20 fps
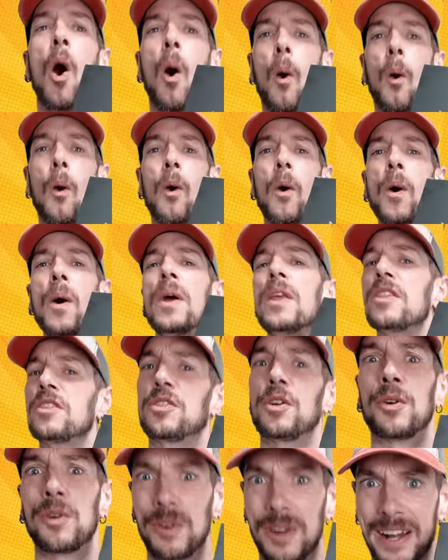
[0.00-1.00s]
or
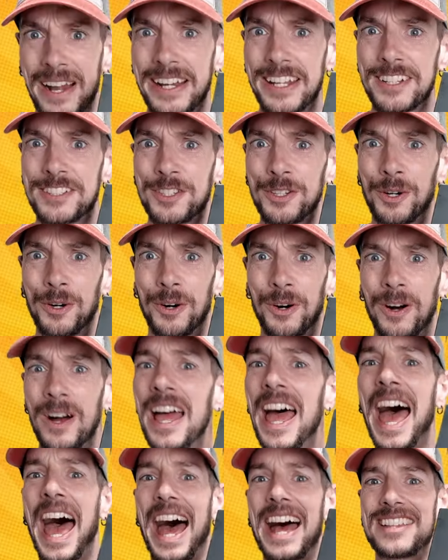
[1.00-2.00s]
the Rhinotaur,
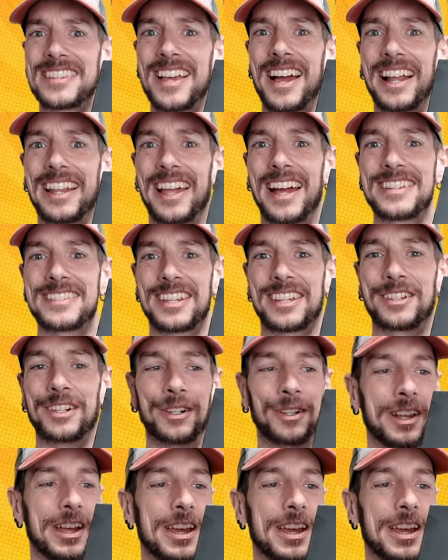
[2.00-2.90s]
as I like to call